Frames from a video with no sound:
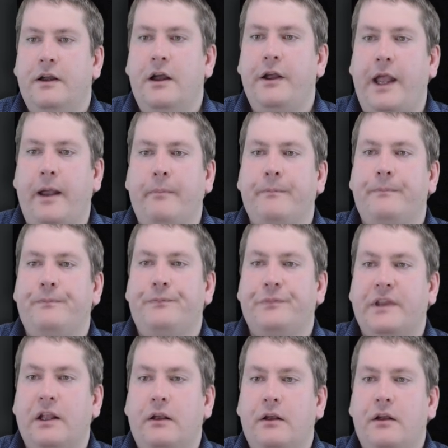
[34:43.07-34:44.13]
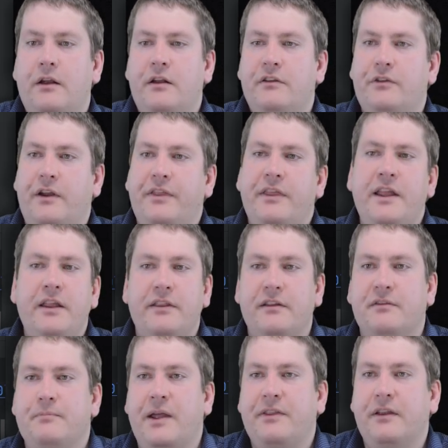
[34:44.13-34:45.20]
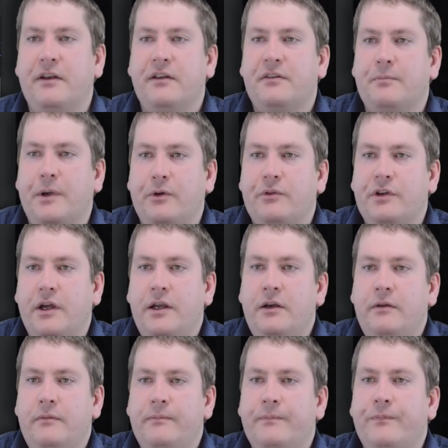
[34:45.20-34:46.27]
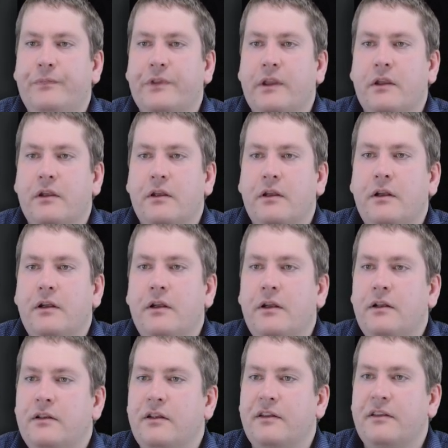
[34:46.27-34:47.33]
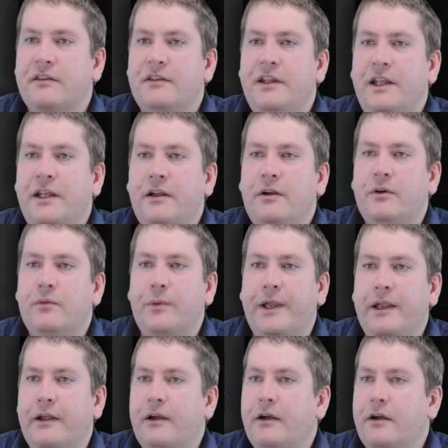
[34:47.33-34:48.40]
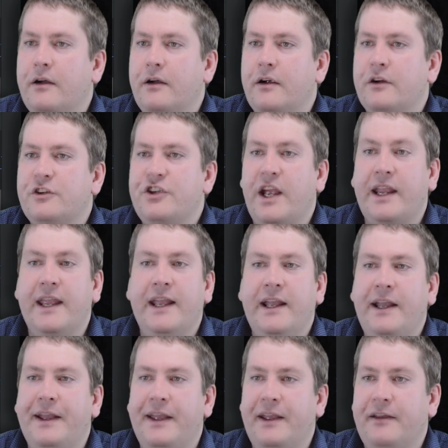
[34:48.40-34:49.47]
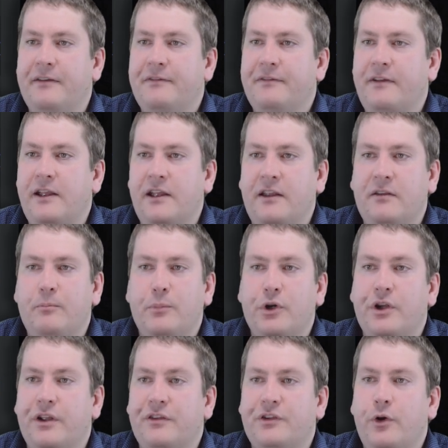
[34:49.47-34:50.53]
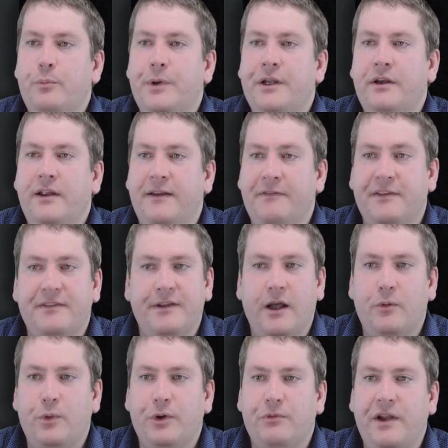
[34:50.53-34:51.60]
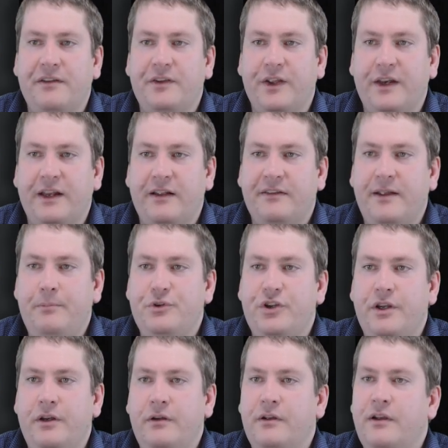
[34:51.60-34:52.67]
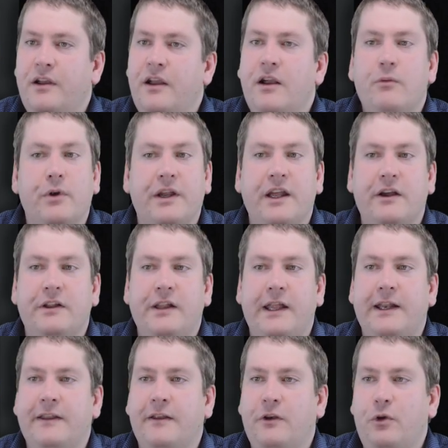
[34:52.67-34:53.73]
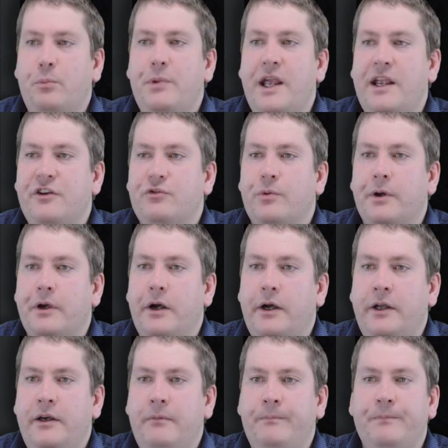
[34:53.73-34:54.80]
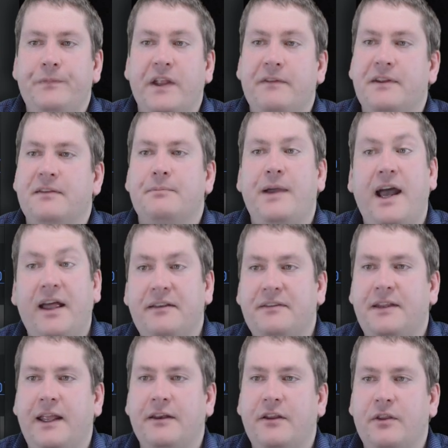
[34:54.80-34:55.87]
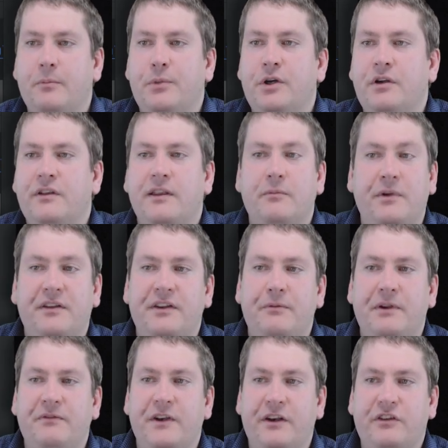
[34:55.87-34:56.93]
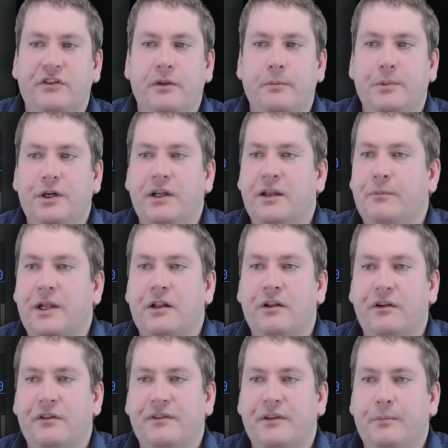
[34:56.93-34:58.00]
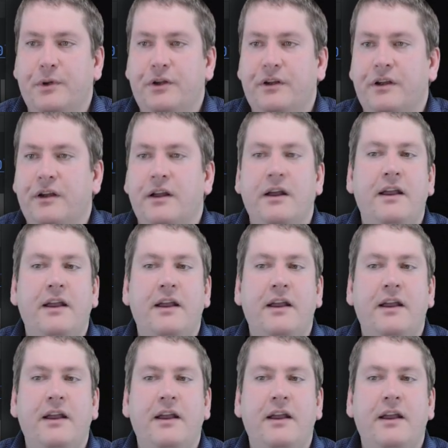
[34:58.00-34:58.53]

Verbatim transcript: Okay. So I think this method is about done. Let's see, we are checking if book is open. If it's not, we're raising an exception. We're calculating the new page we're on. If it's past the end of the book, then we say we finished the book and we close the book.